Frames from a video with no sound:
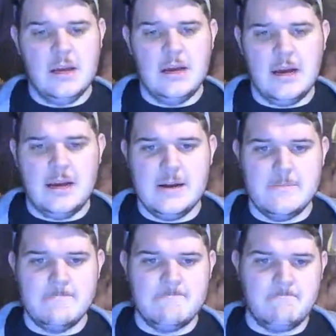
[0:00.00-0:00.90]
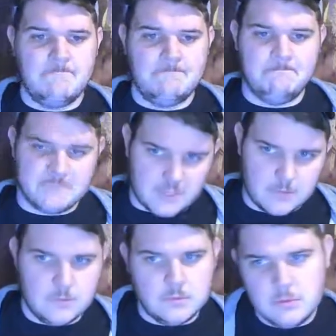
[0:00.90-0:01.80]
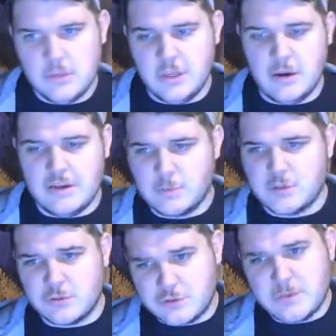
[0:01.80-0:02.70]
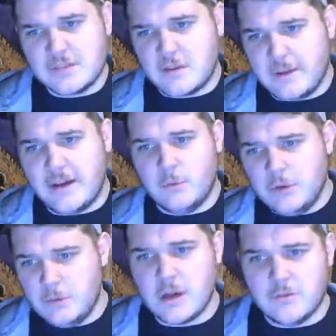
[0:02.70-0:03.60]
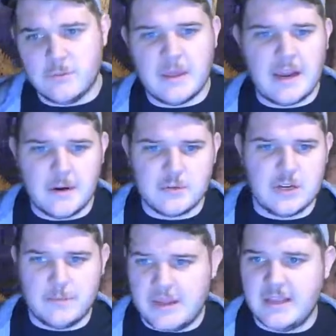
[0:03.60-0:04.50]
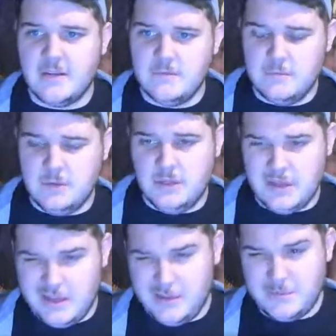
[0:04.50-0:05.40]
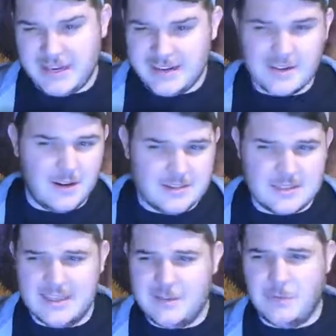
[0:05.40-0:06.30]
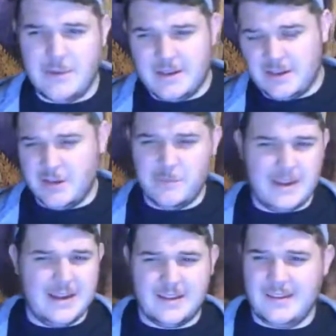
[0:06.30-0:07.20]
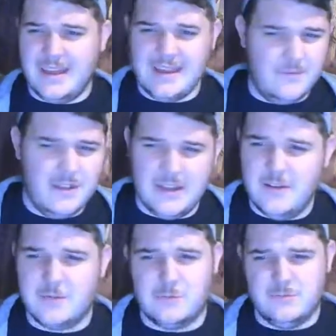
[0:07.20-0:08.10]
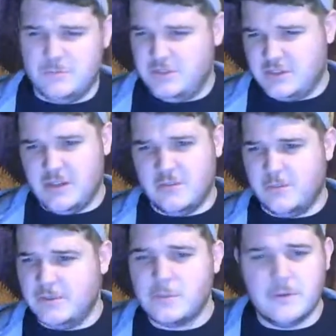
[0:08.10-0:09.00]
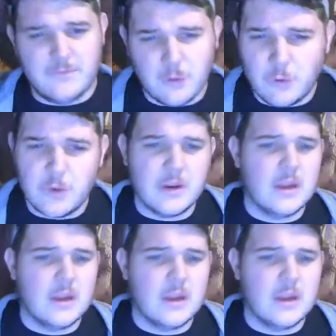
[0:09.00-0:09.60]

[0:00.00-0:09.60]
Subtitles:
So, as more source books come out, we will go from there and try to make updated content. We may not go back and edit videos or just go from this point forward.